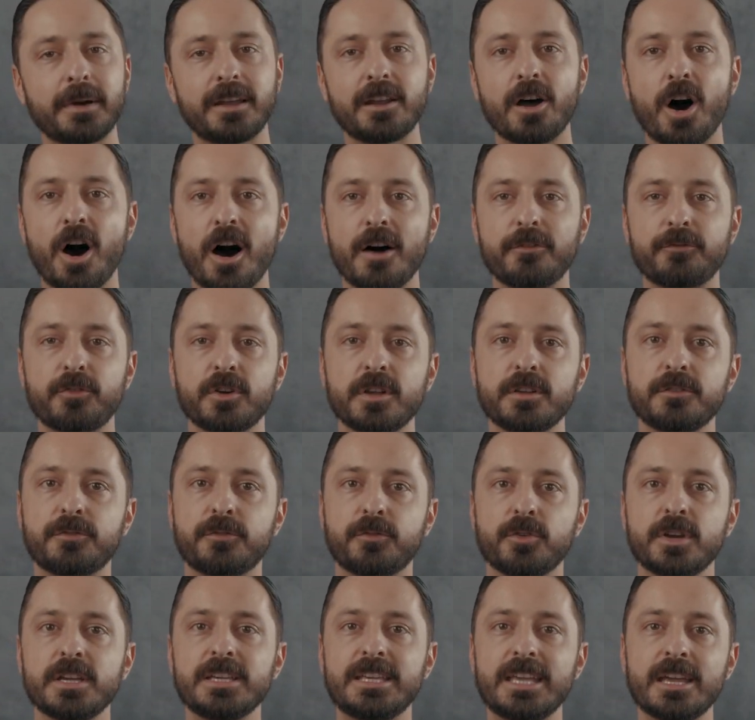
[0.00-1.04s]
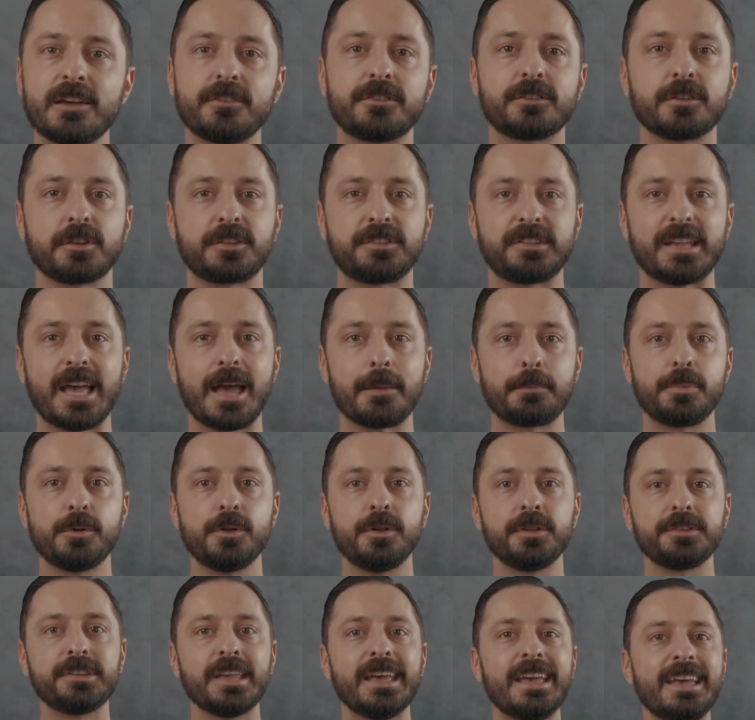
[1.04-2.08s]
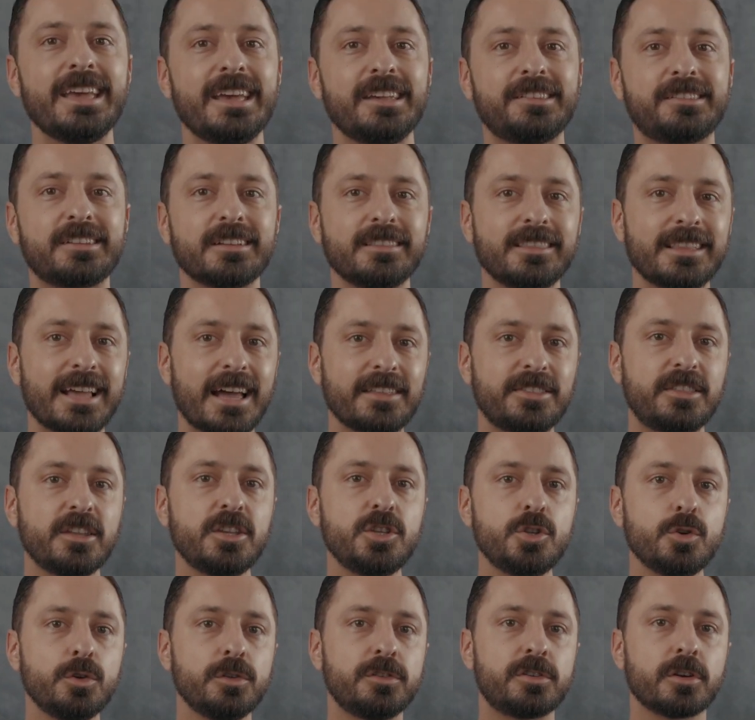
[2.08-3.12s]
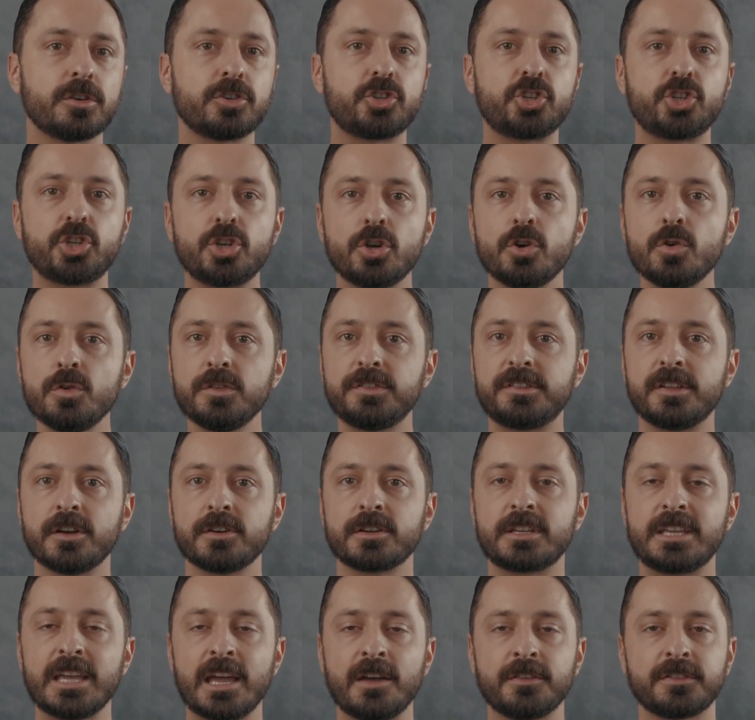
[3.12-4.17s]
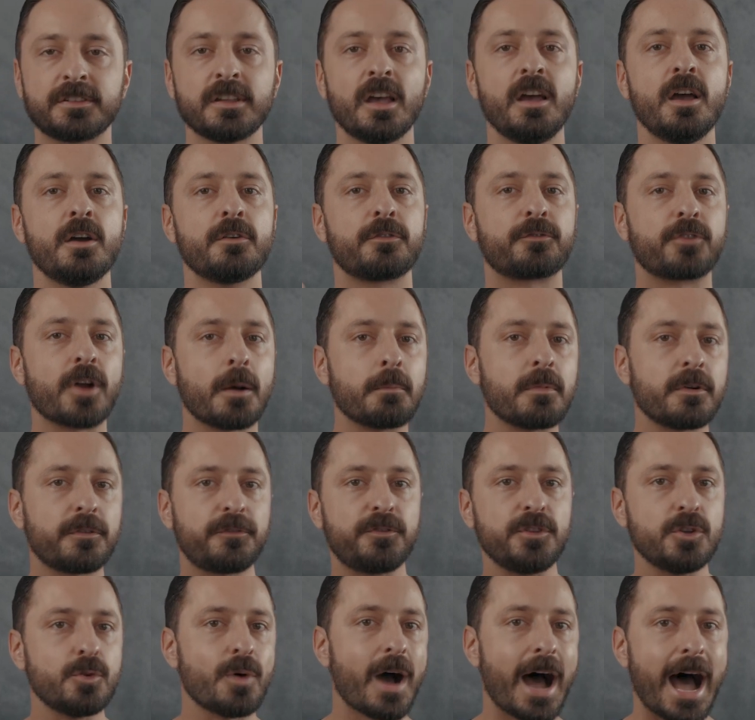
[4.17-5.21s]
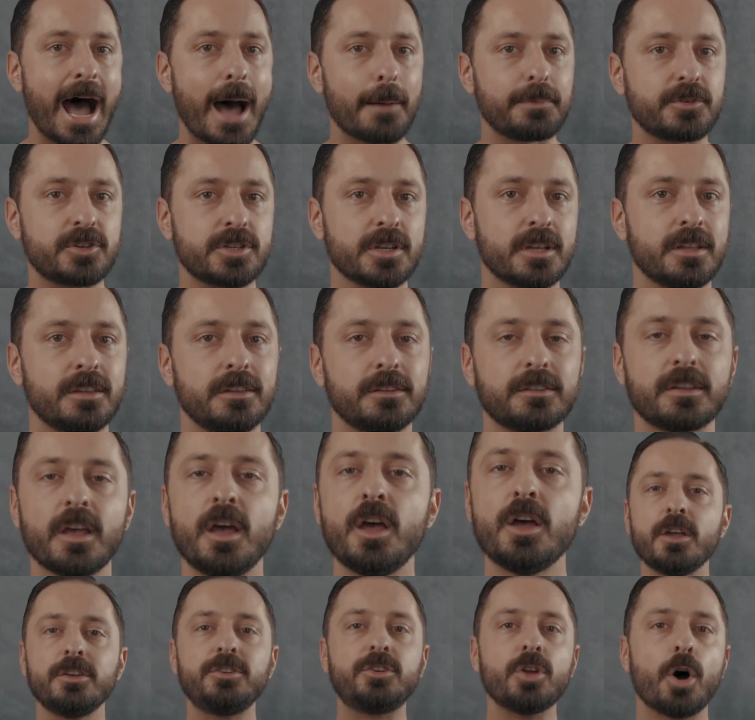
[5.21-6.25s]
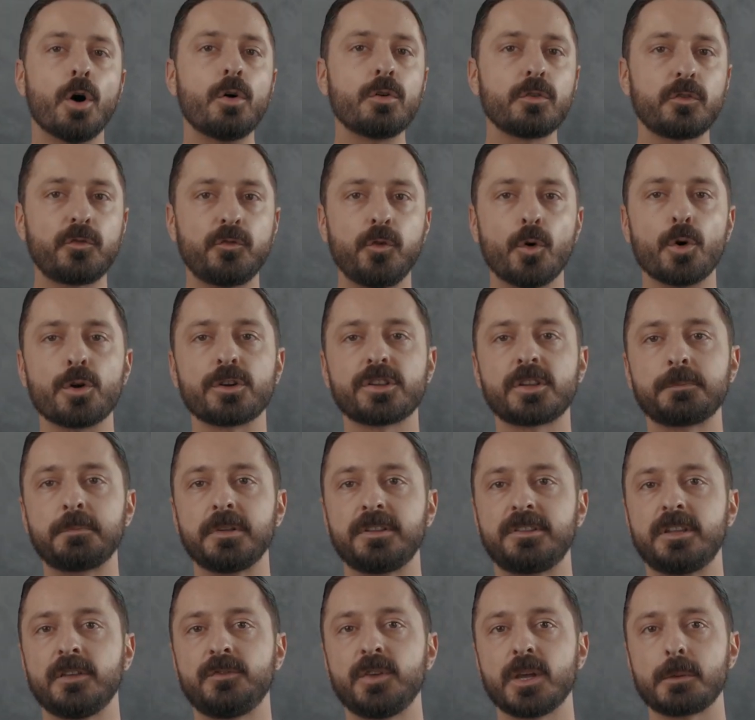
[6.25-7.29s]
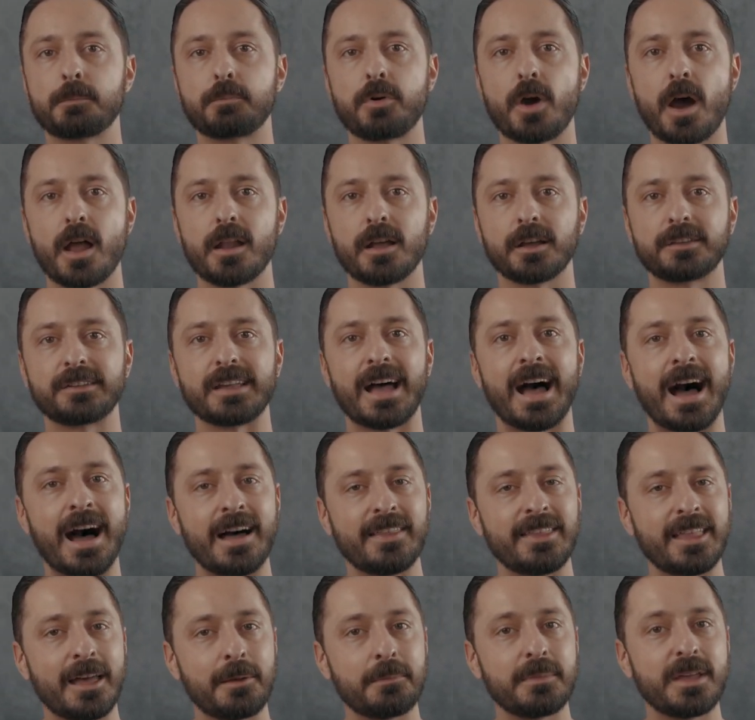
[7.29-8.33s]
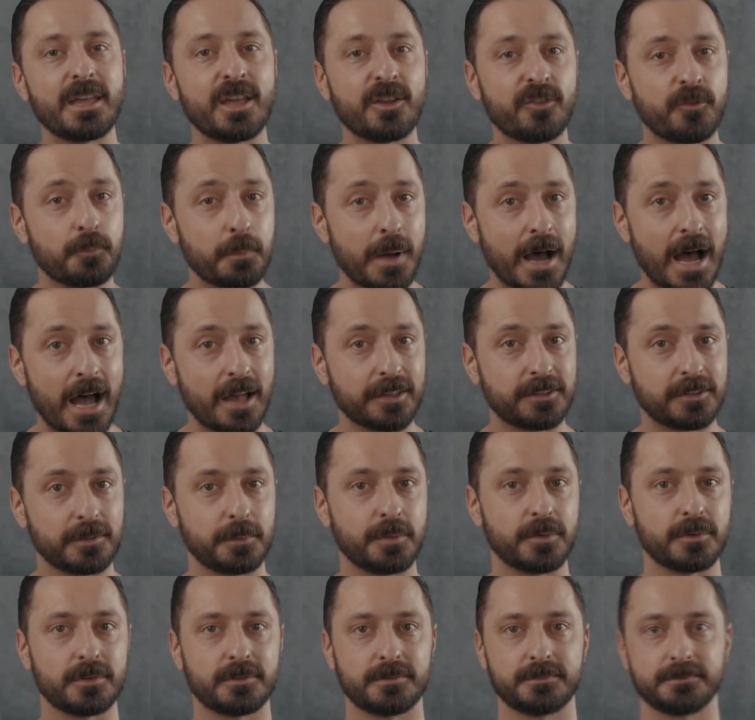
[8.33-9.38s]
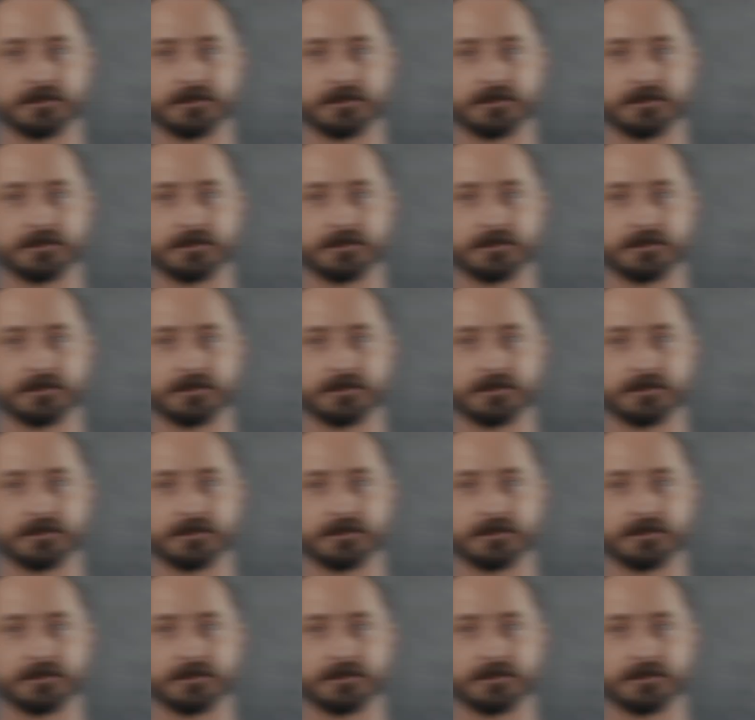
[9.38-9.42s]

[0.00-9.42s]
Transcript: on offering free gifts or samples is to let the user choose their gifts from a few options. Don't force specific products on them if possible.